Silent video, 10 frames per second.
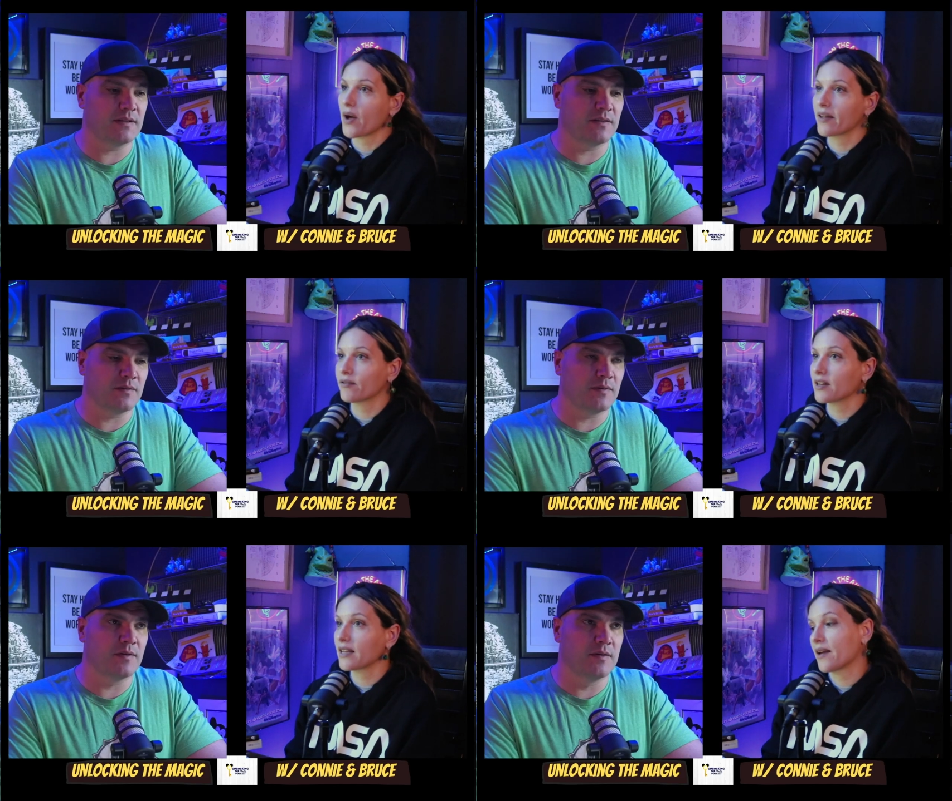Speaker 1: I
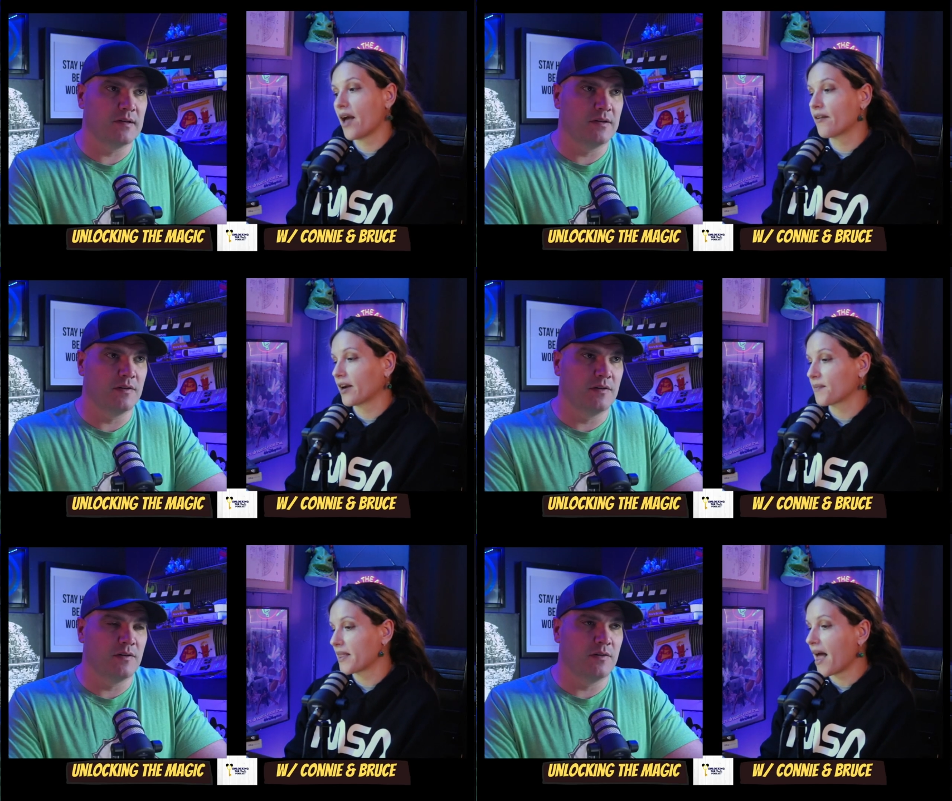really I
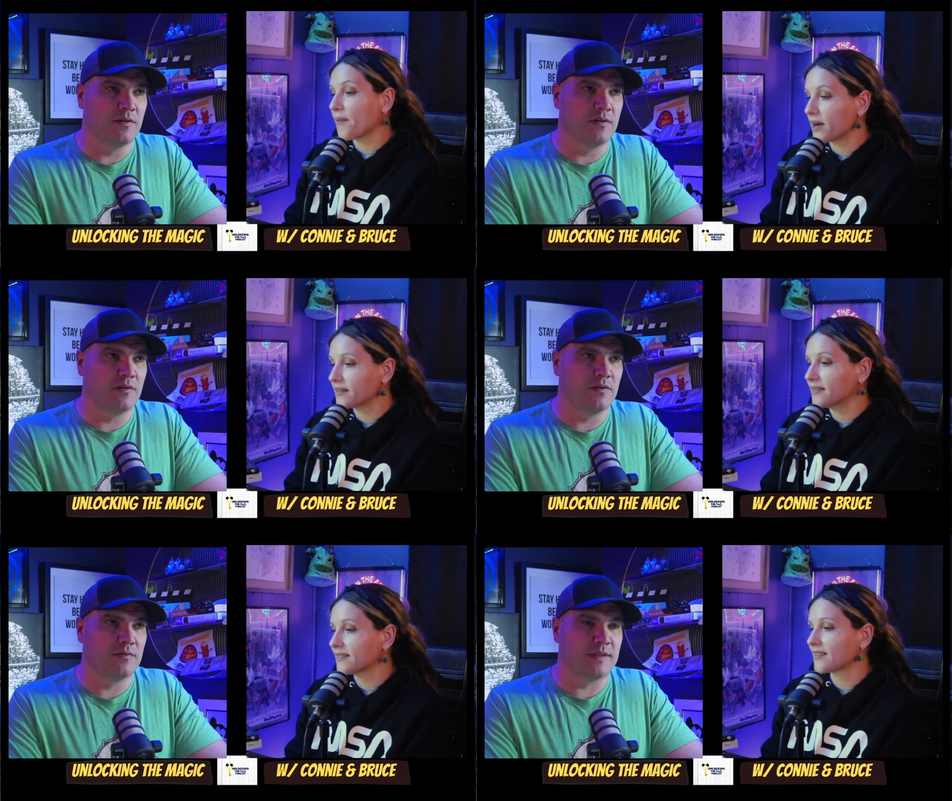recommend that
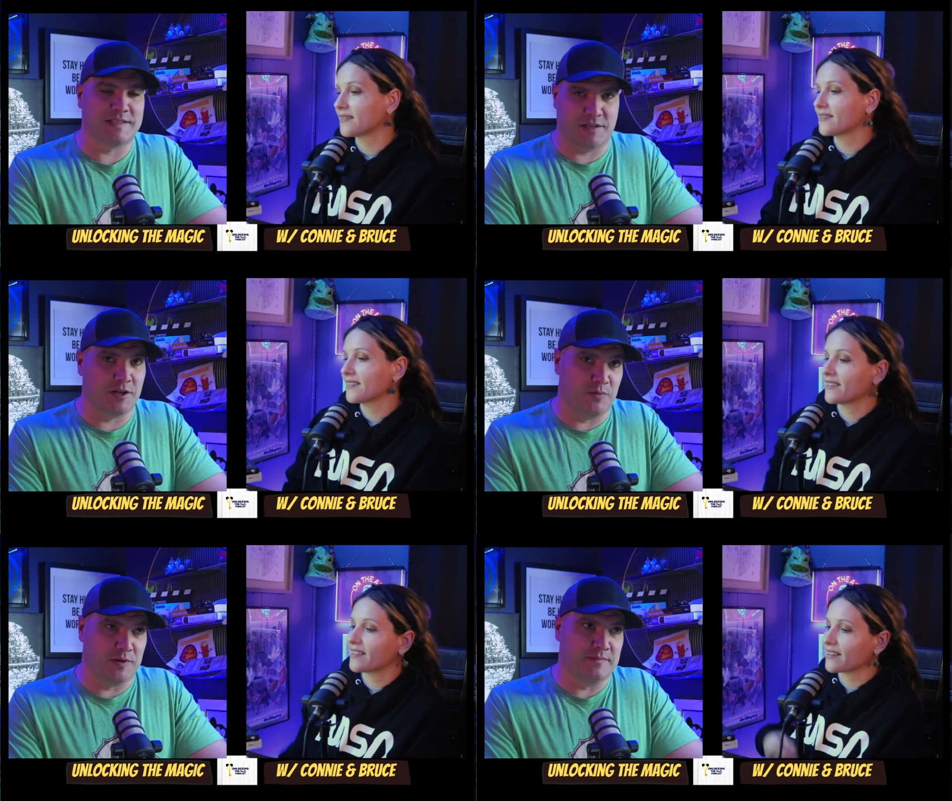one.
Speaker 2: That's a good
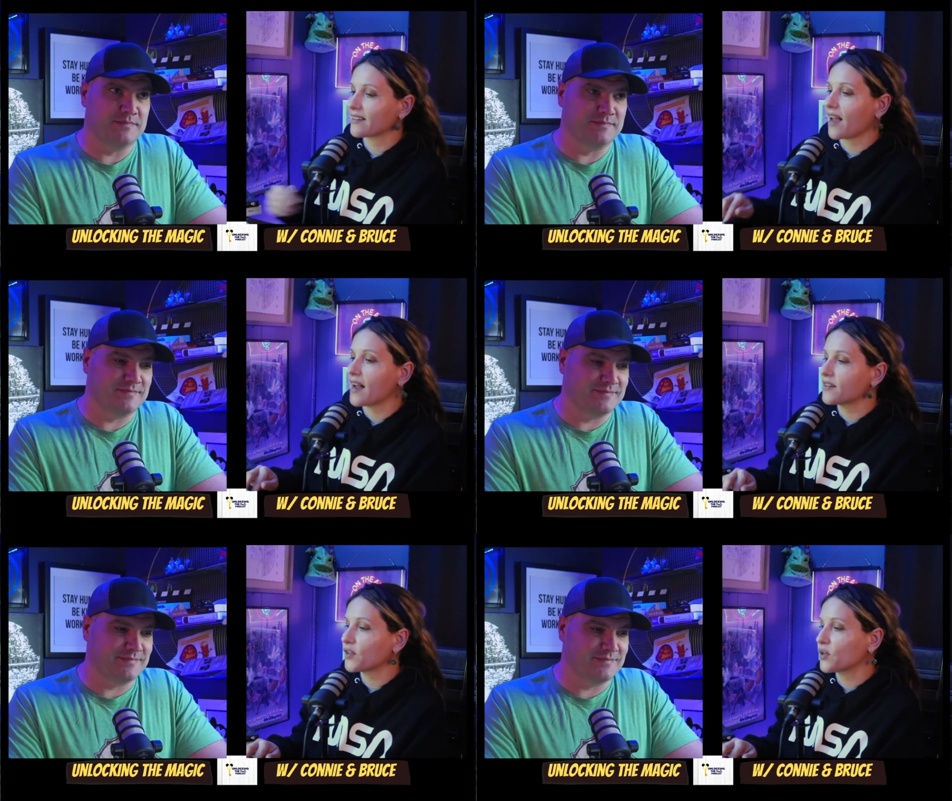one.
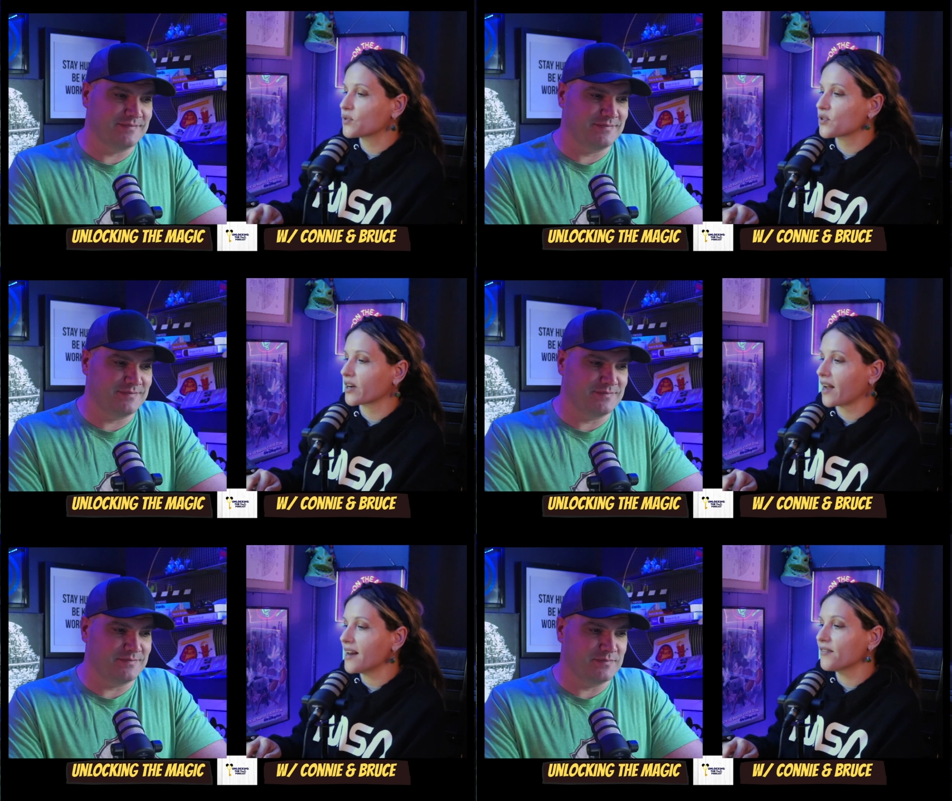
Speaker 1: Kind of a cute story.
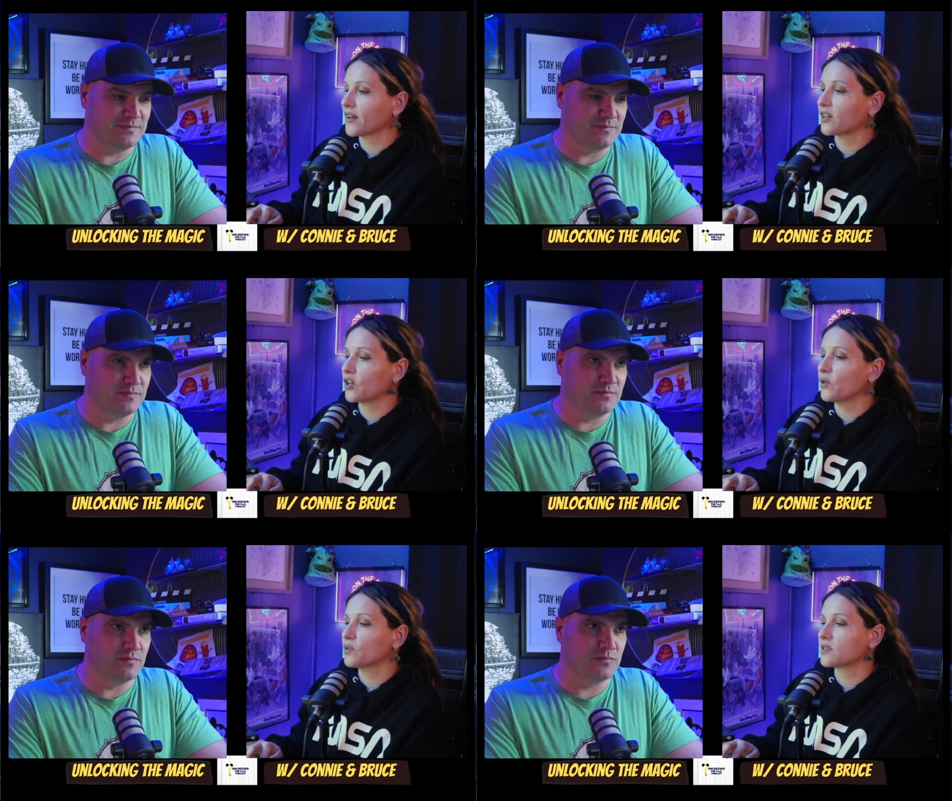Kind of a
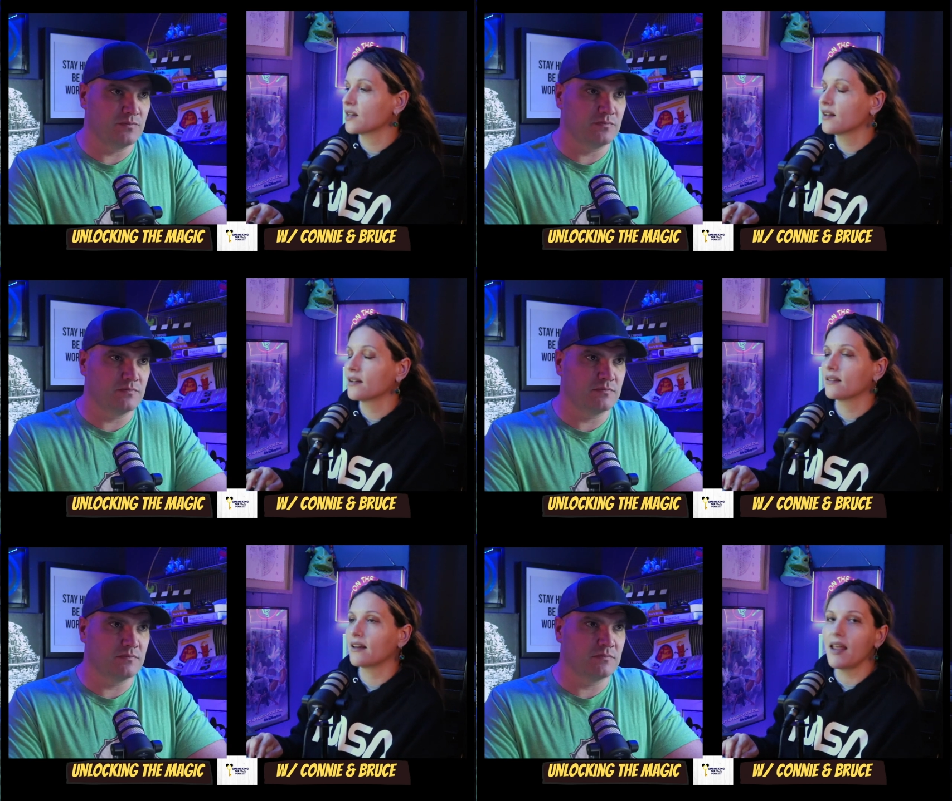cute
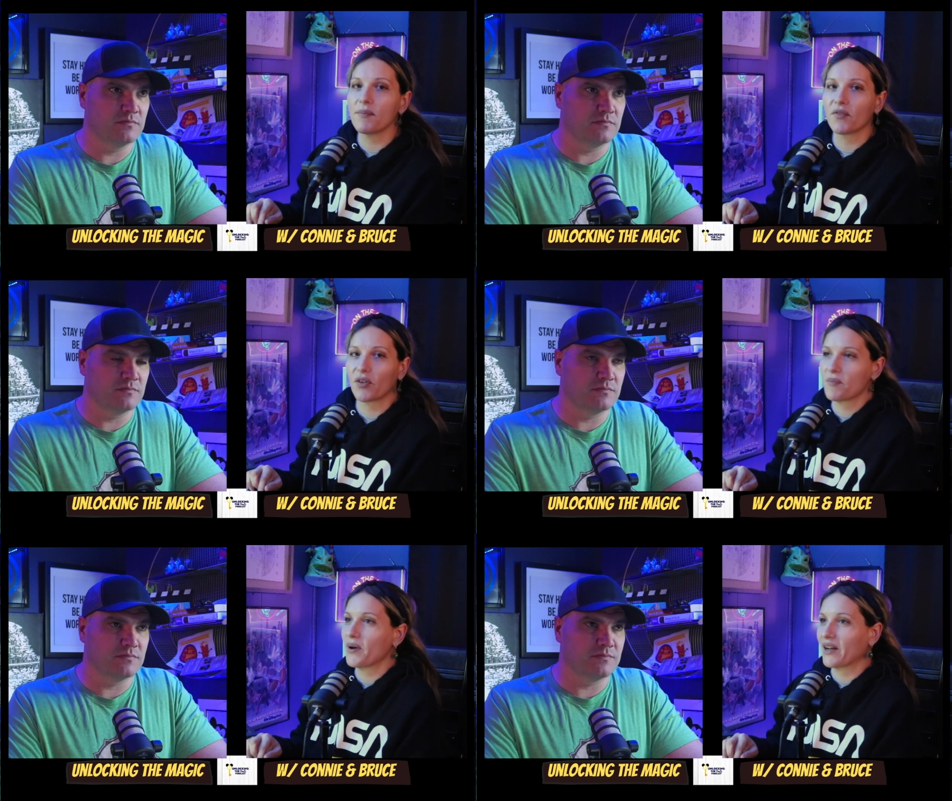name for
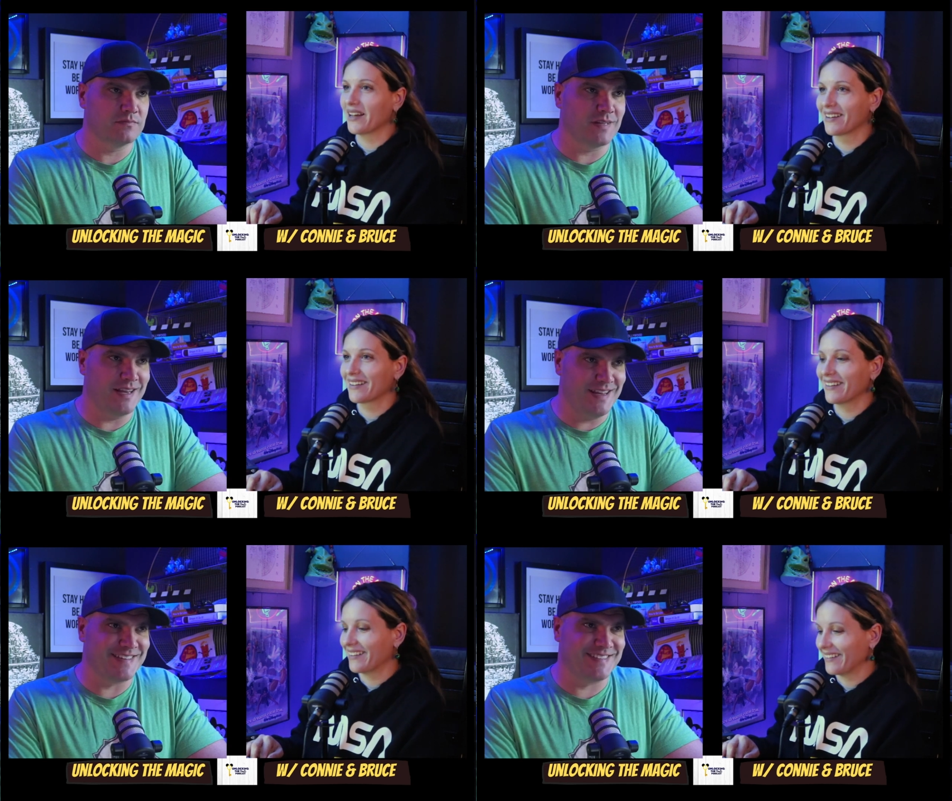a book. It
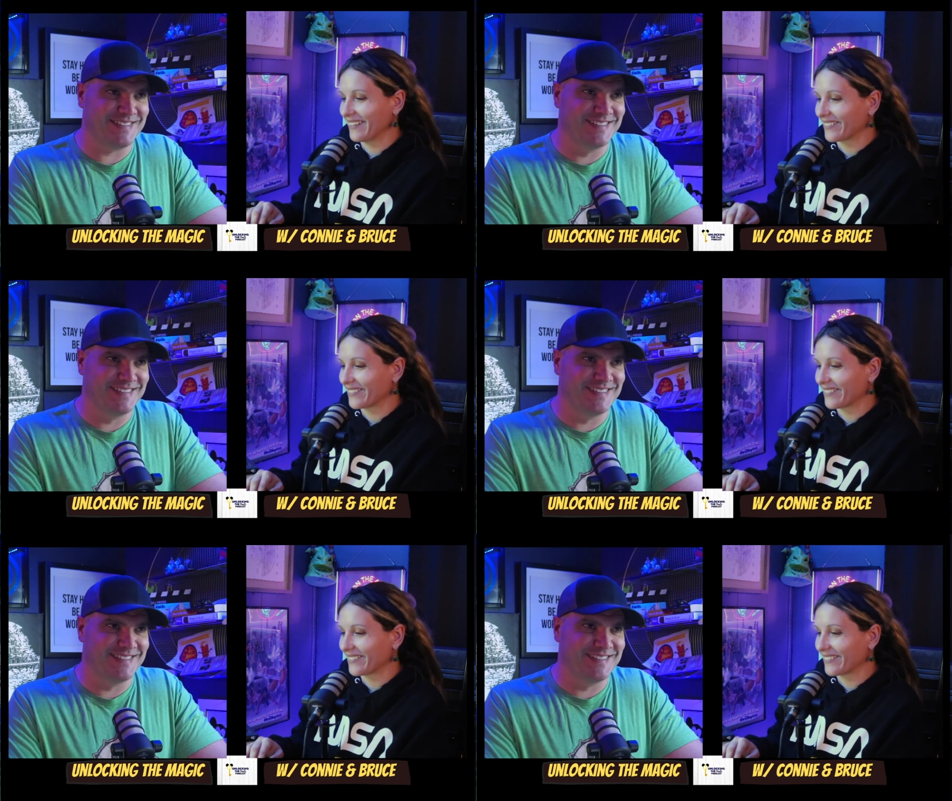is.